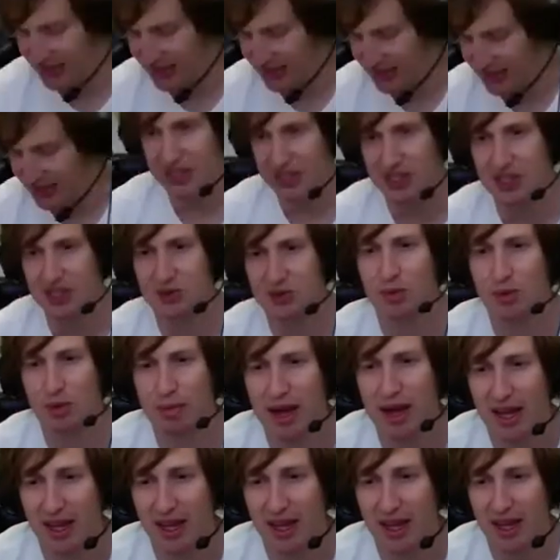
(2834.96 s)
example of this
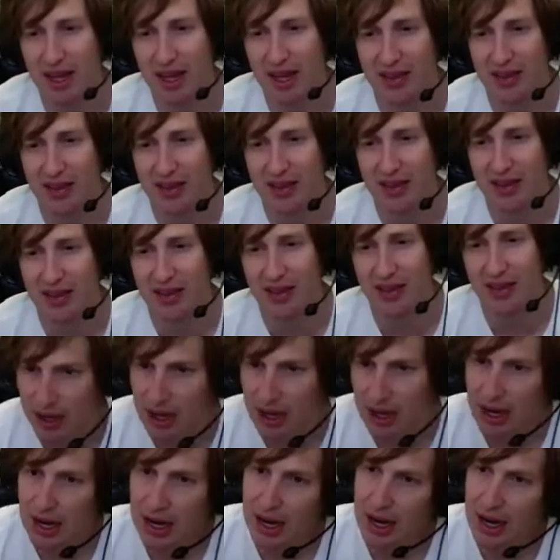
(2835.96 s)
is when we're making that
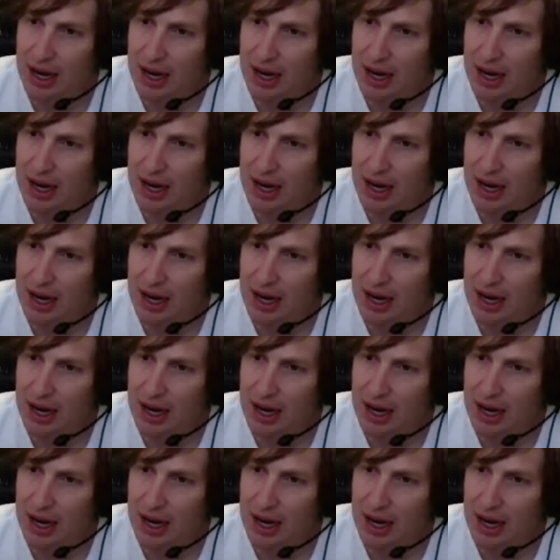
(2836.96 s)
episode